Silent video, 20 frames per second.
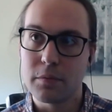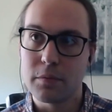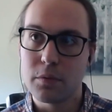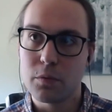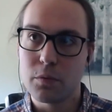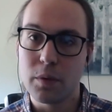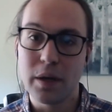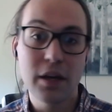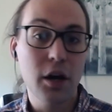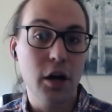
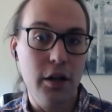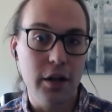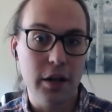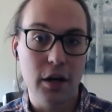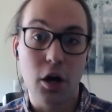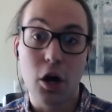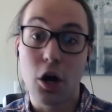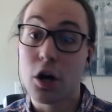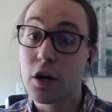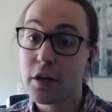we call it
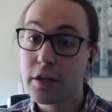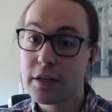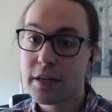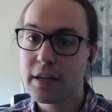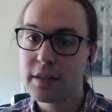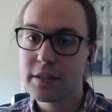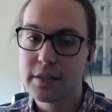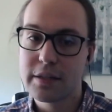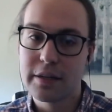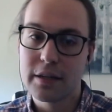ARC
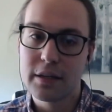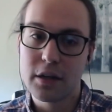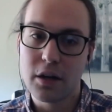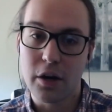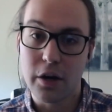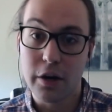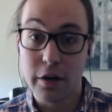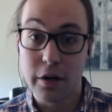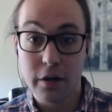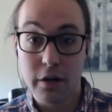testing,
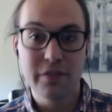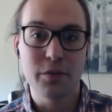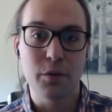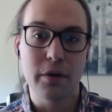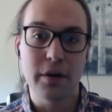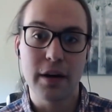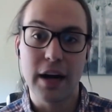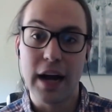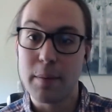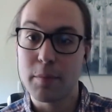ARC
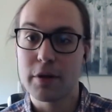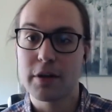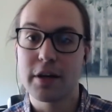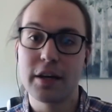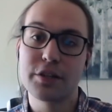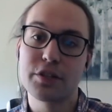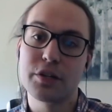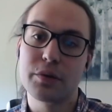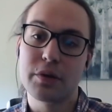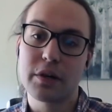for
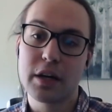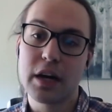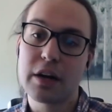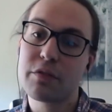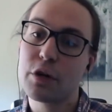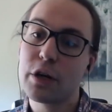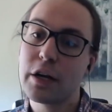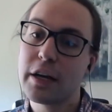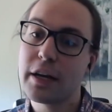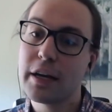Application
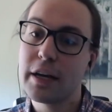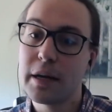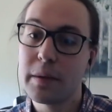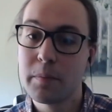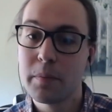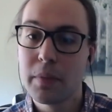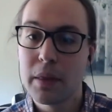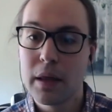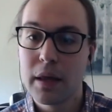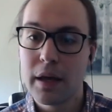Recovery
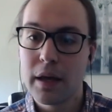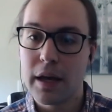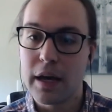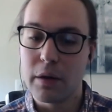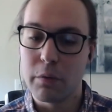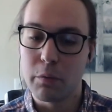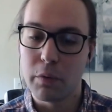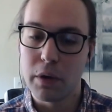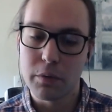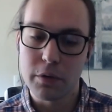Kit,
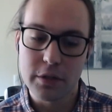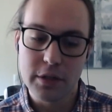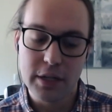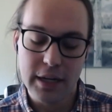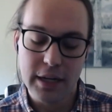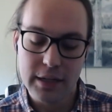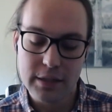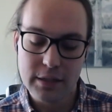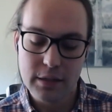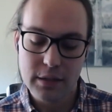and we will
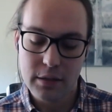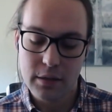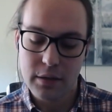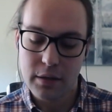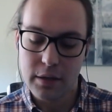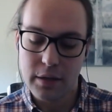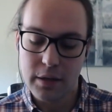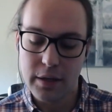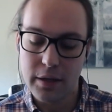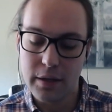test
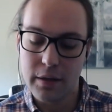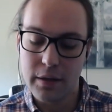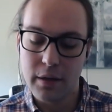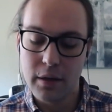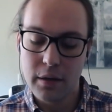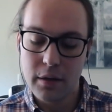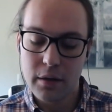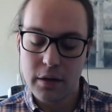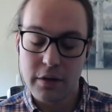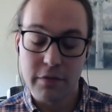the
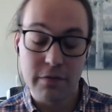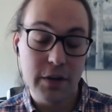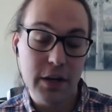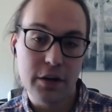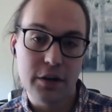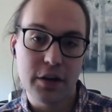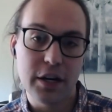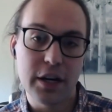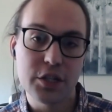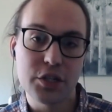
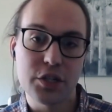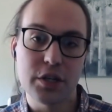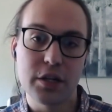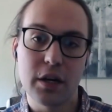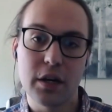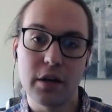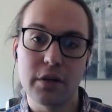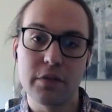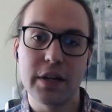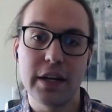configuration
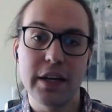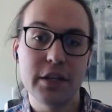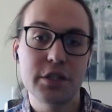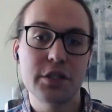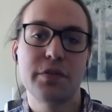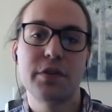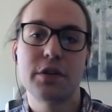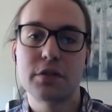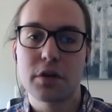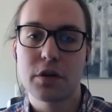of each
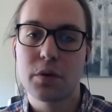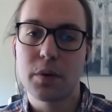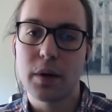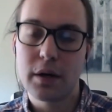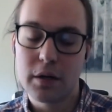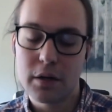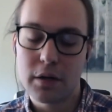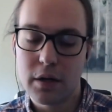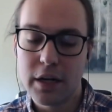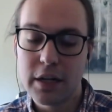of your
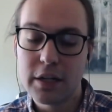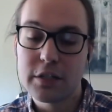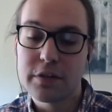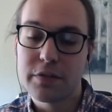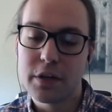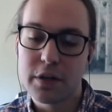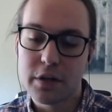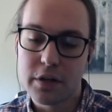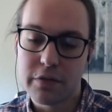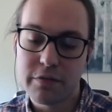
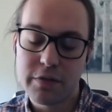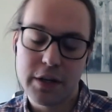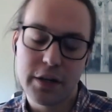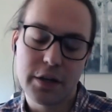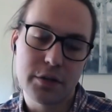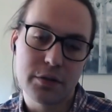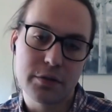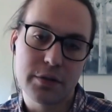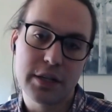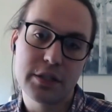
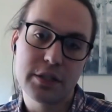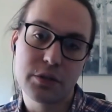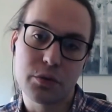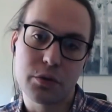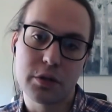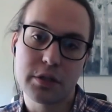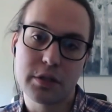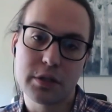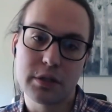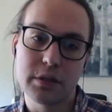configured
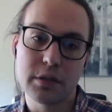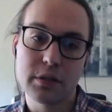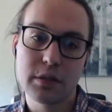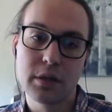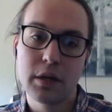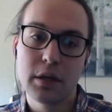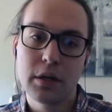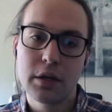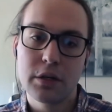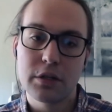resources
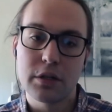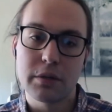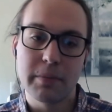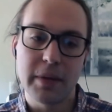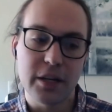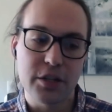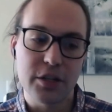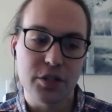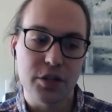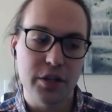to
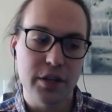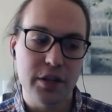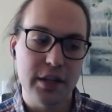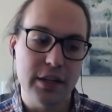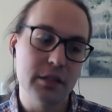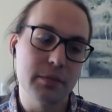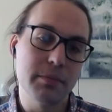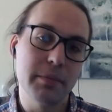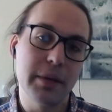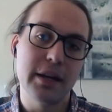make sure that
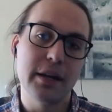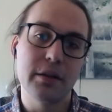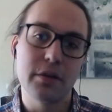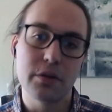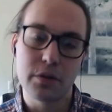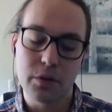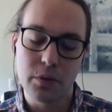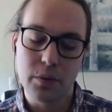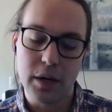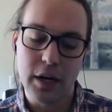it's meeting the
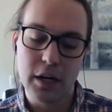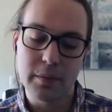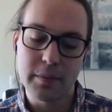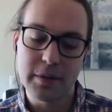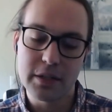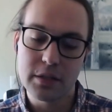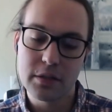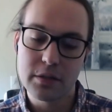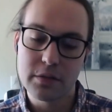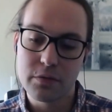
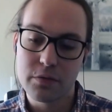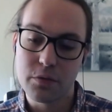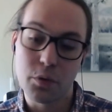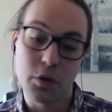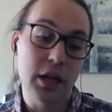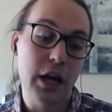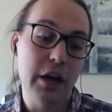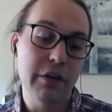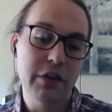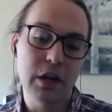requirements for
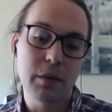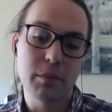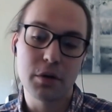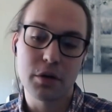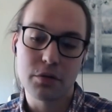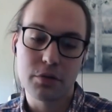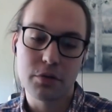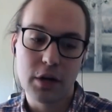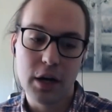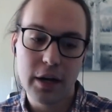Lifekeeper to
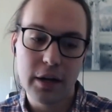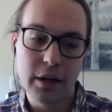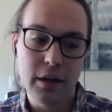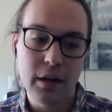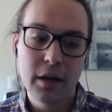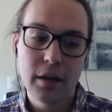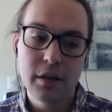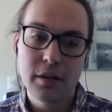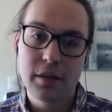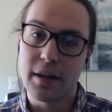run,
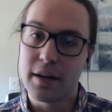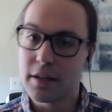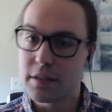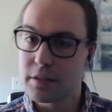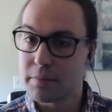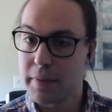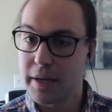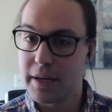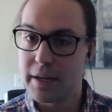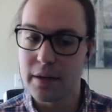that it's
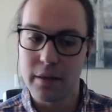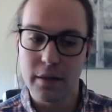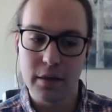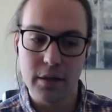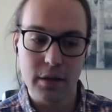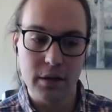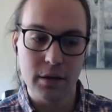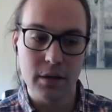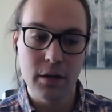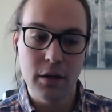meeting
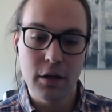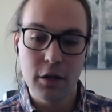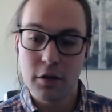the